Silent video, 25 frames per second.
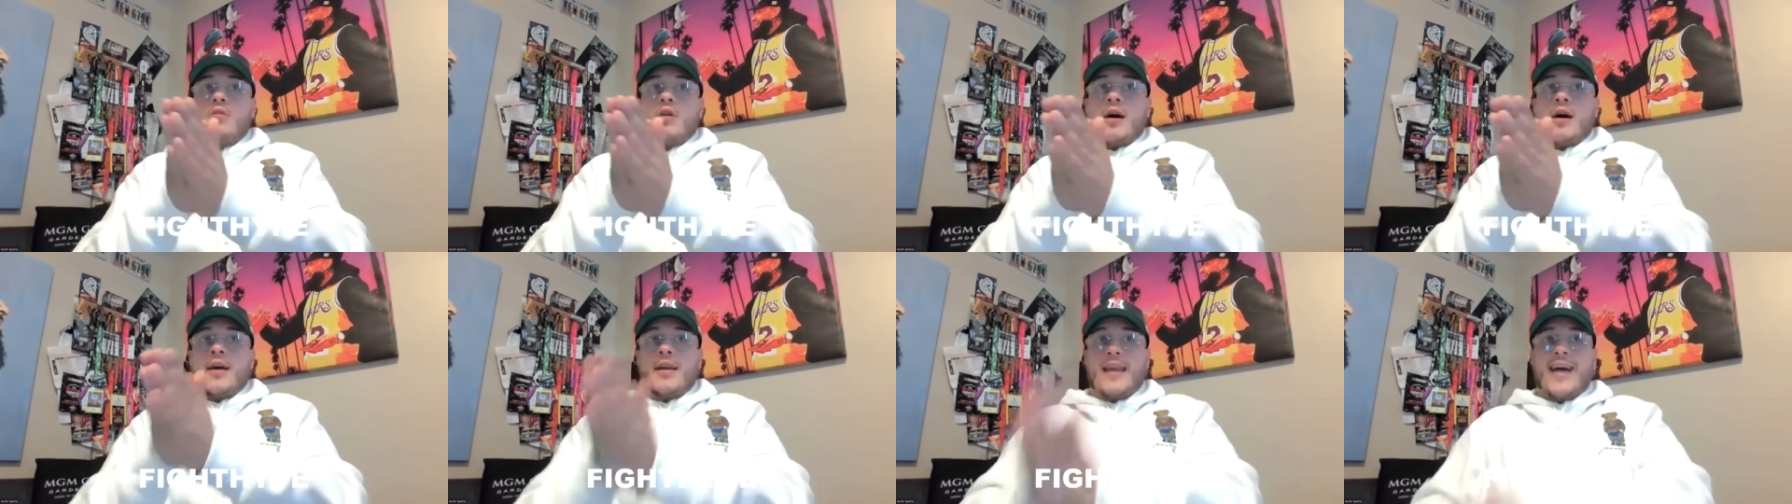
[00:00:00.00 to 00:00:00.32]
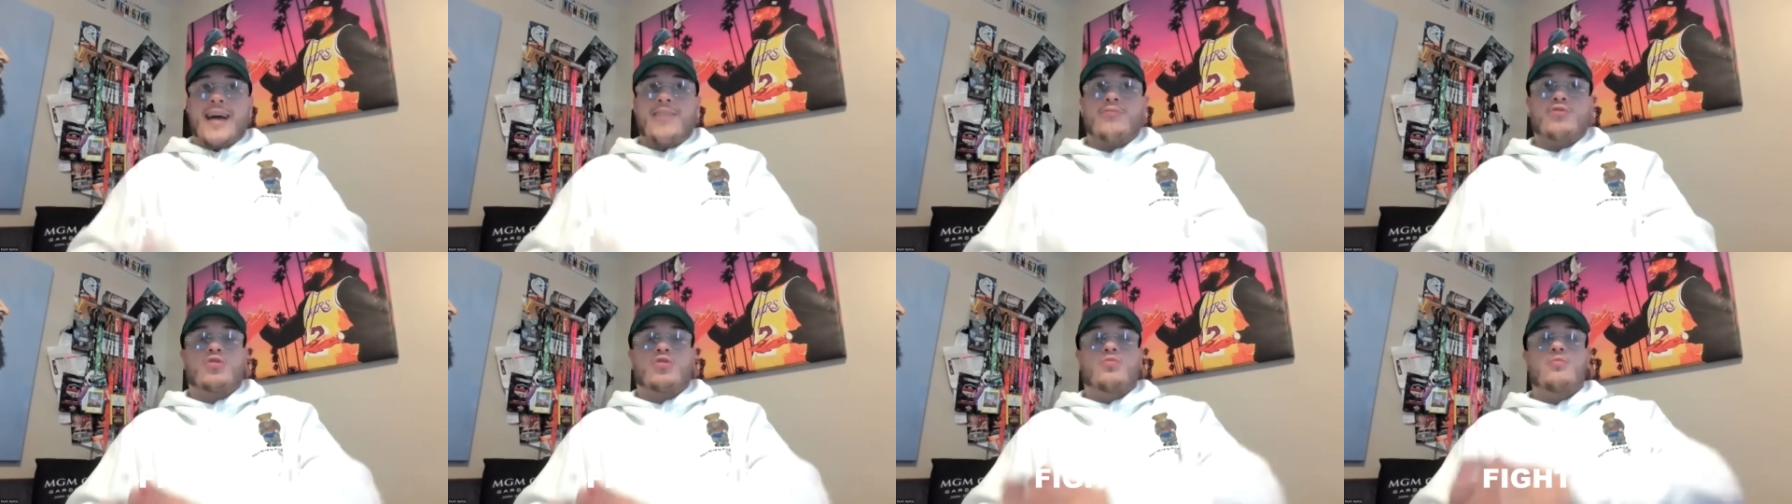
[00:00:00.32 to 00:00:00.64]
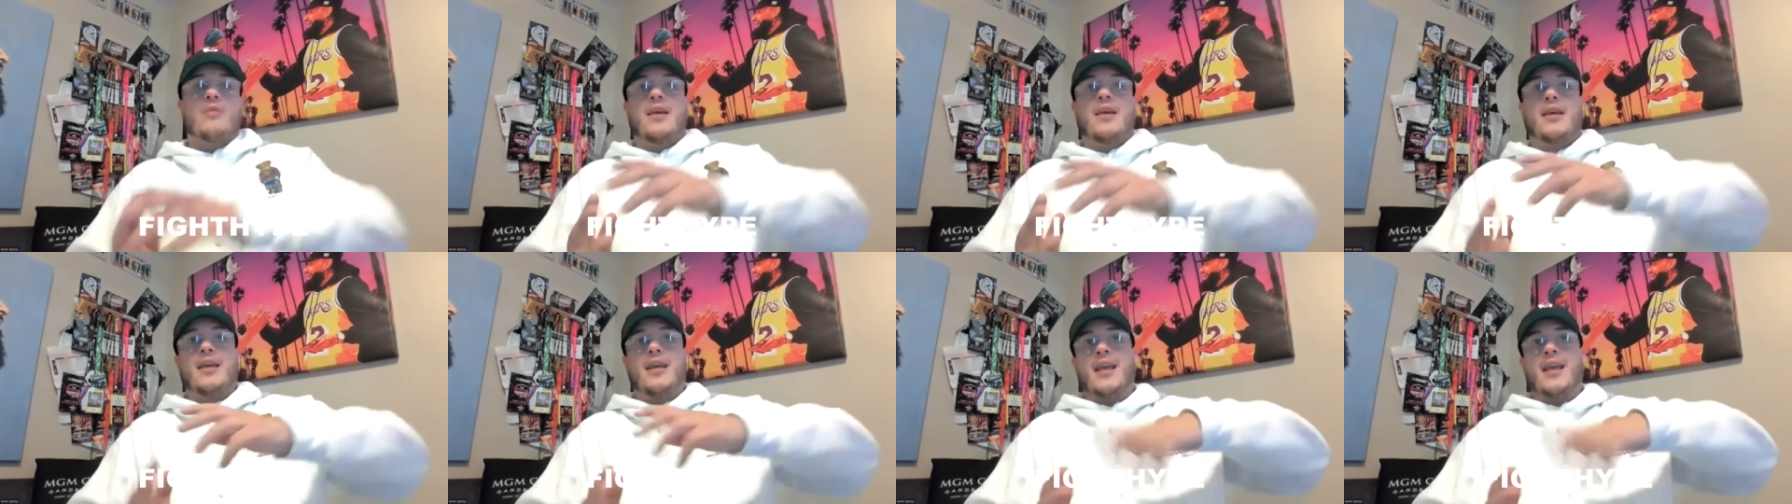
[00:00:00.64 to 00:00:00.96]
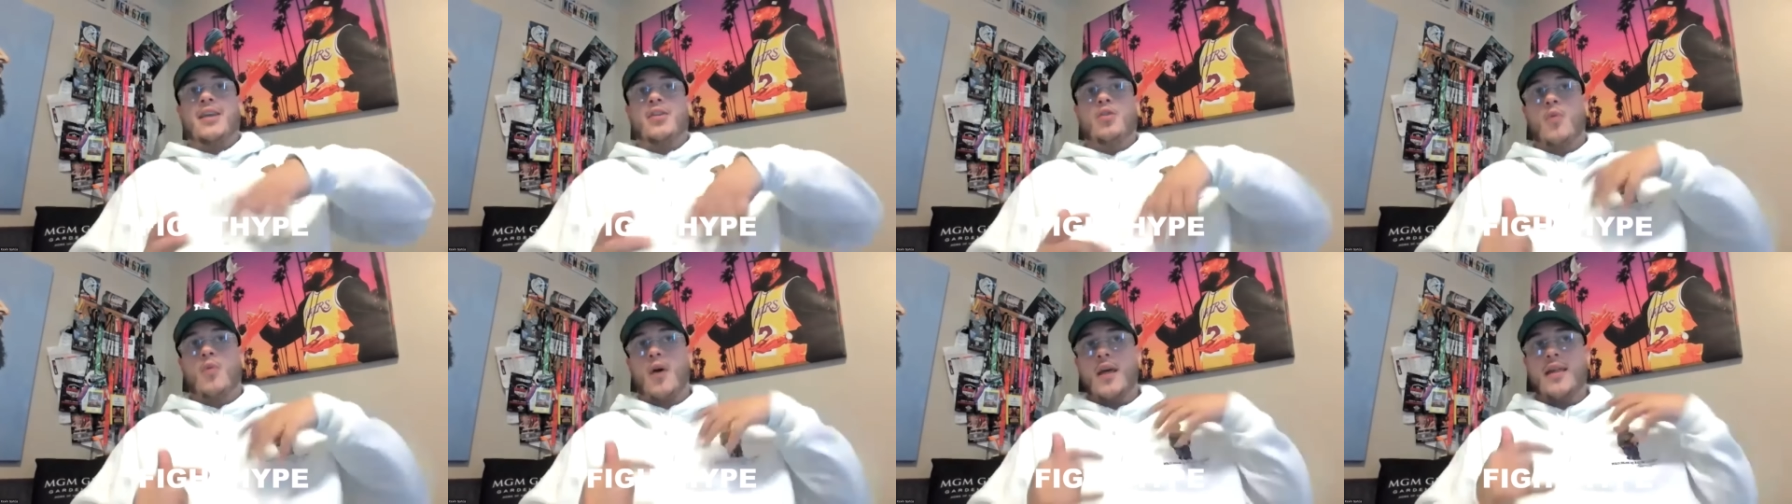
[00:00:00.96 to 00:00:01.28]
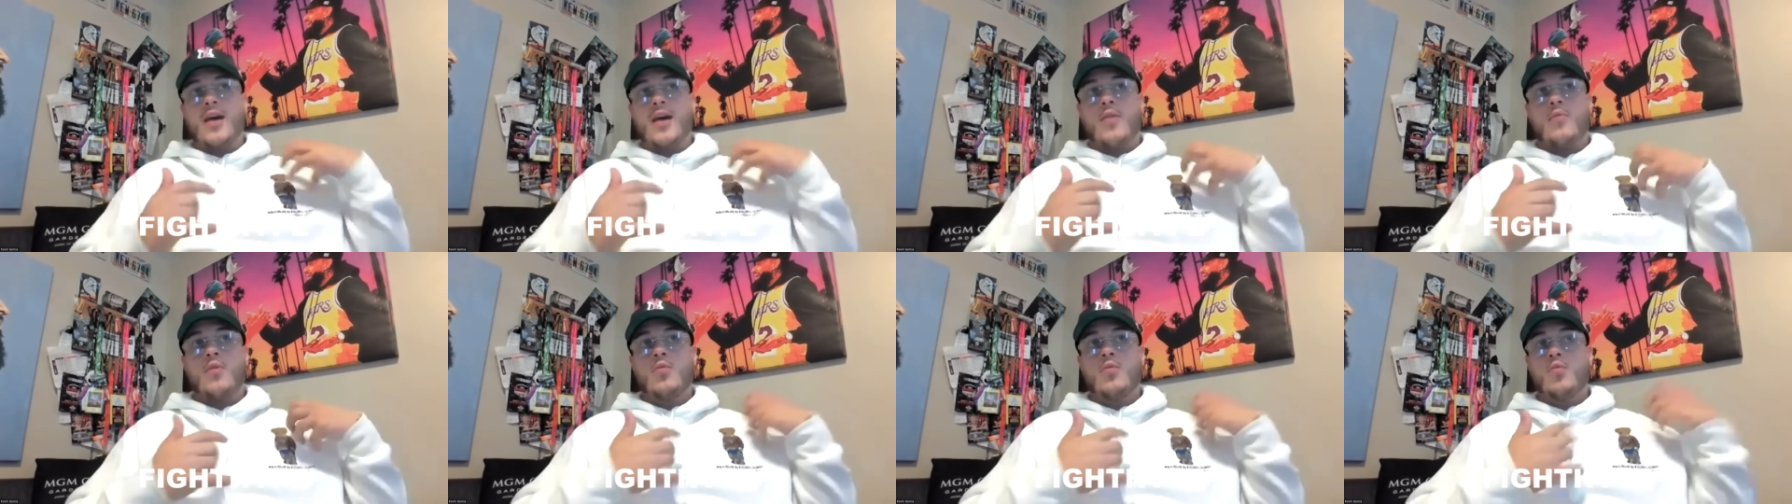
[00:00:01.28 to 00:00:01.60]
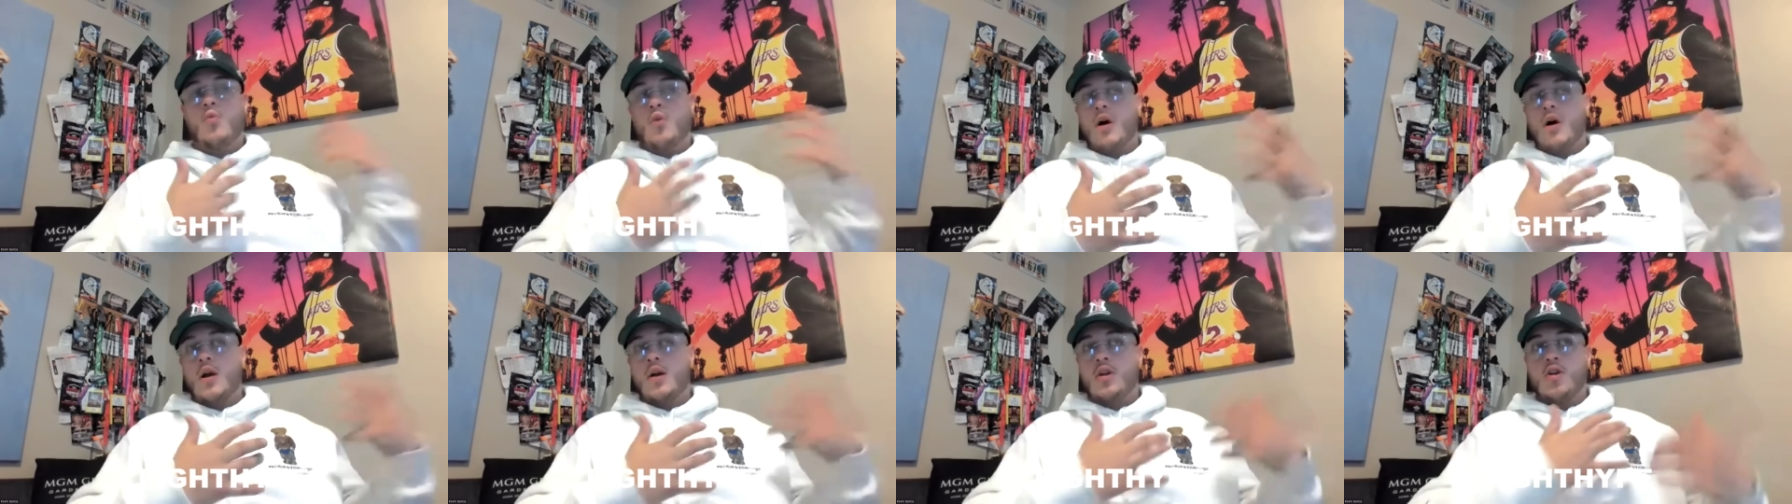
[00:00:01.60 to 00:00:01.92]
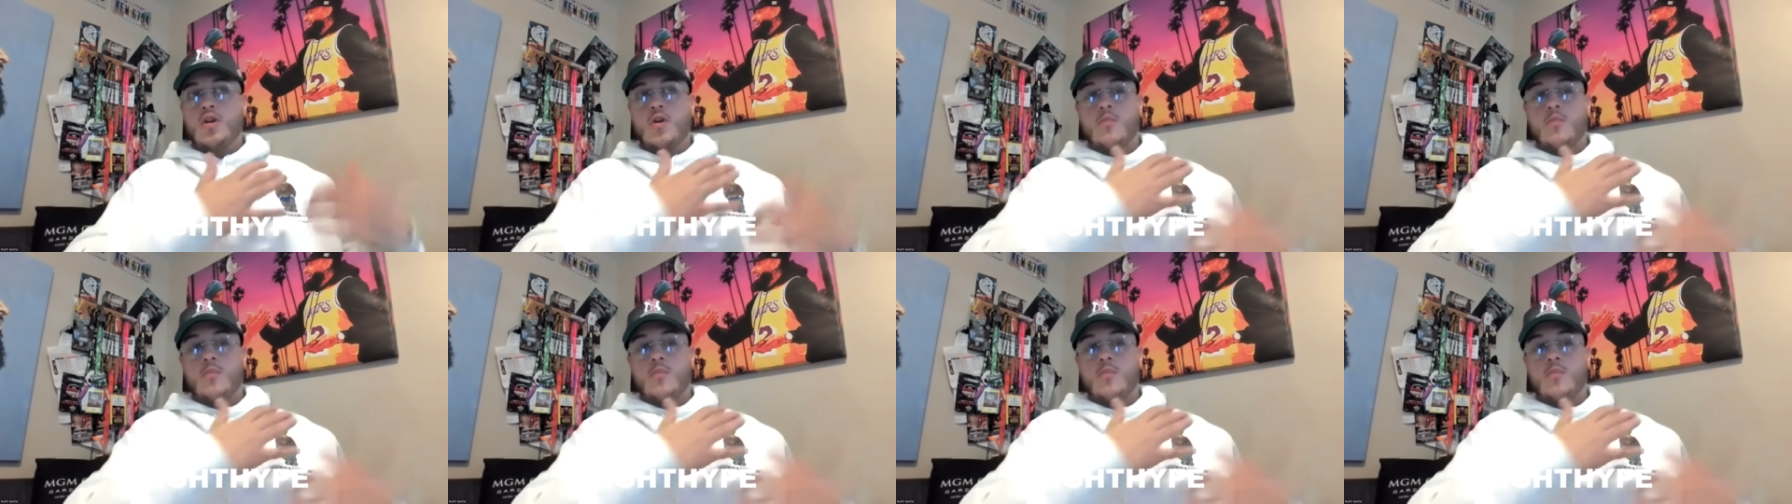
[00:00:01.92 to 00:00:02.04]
announcement in the way that we would.